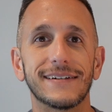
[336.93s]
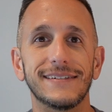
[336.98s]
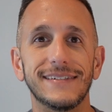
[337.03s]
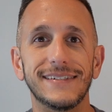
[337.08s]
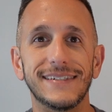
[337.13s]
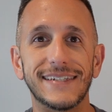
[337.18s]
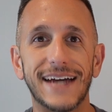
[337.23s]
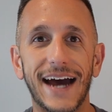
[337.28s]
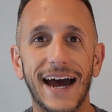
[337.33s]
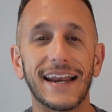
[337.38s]

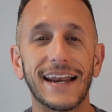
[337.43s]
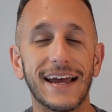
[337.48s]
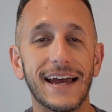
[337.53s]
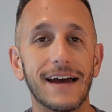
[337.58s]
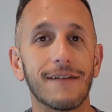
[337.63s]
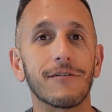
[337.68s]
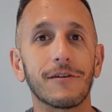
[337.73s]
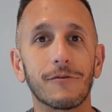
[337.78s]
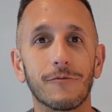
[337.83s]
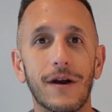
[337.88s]
Not
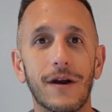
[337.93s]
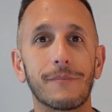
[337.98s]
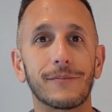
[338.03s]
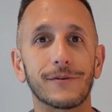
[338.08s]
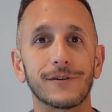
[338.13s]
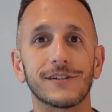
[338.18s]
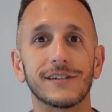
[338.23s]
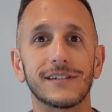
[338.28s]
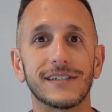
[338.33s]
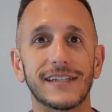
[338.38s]
having
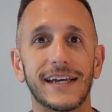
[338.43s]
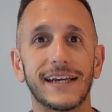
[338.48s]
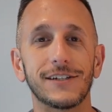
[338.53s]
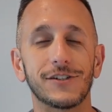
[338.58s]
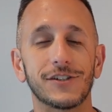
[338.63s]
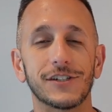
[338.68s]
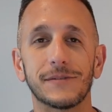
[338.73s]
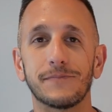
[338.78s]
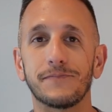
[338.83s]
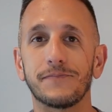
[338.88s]

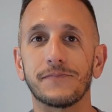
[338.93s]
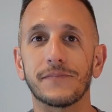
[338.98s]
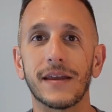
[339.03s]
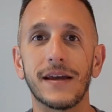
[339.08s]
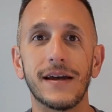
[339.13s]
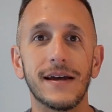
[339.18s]
representation,